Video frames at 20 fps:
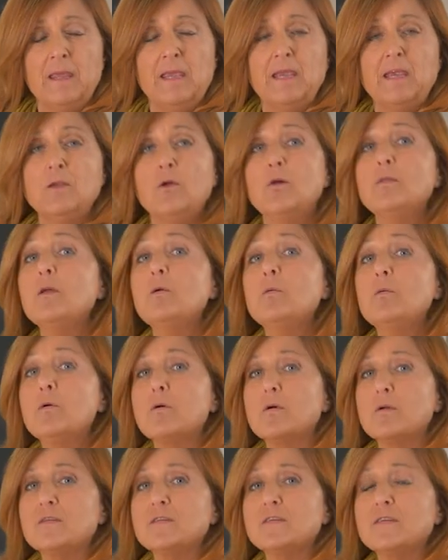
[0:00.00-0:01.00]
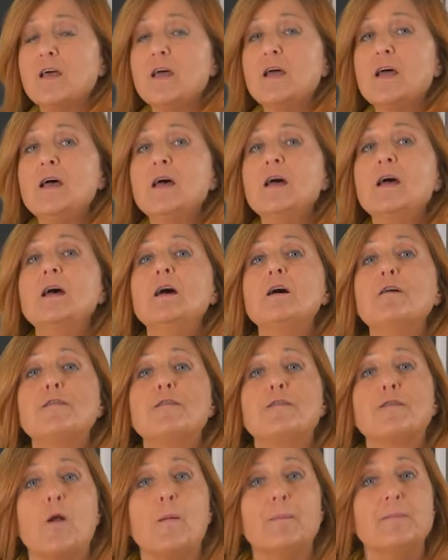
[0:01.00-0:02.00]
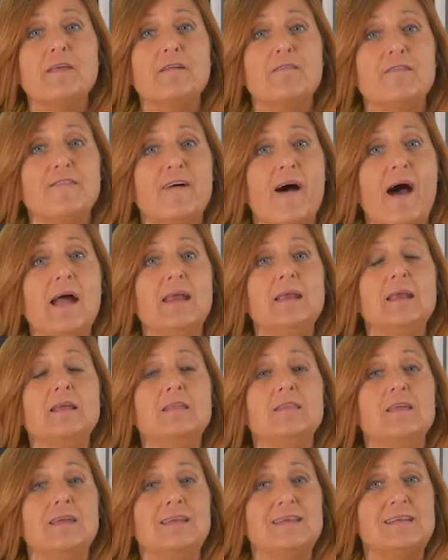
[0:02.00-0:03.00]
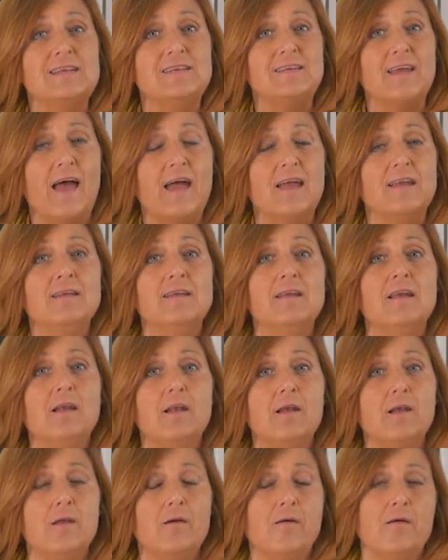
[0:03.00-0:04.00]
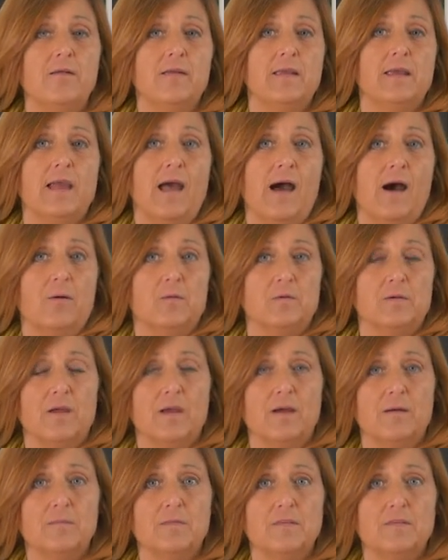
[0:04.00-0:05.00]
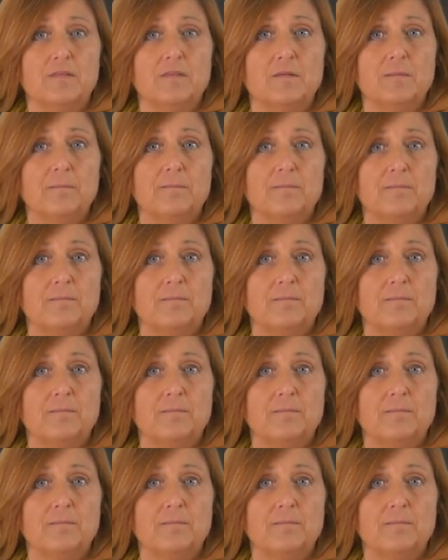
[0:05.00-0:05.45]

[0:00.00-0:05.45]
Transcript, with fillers: In other words, from defining the intended learning outcomes.